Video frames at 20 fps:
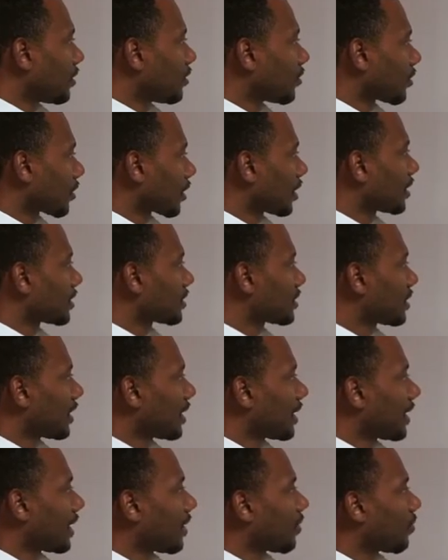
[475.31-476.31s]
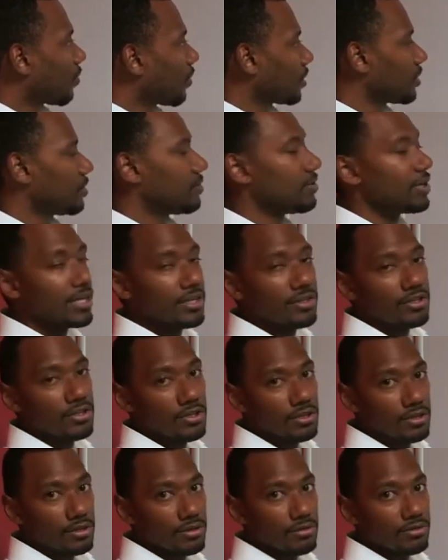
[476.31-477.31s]
you're going to see what you need
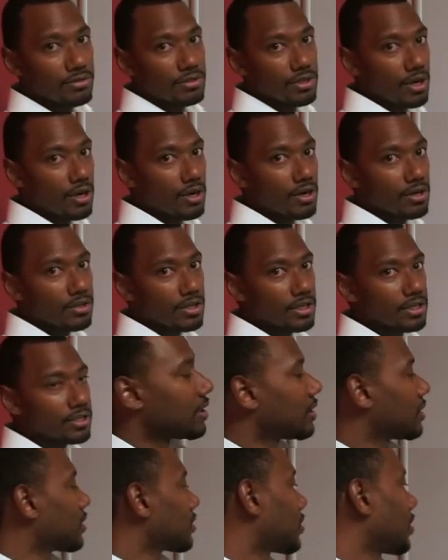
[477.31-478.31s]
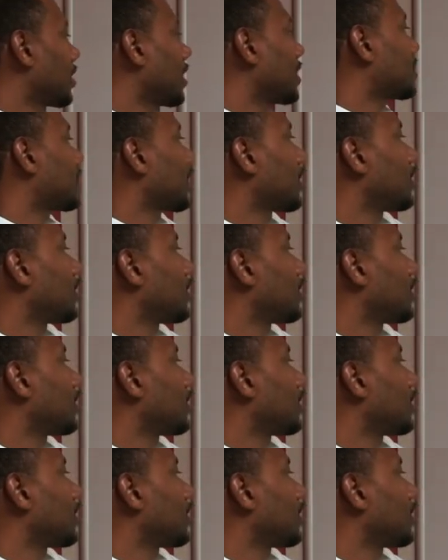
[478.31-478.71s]
to do to earn this. So let's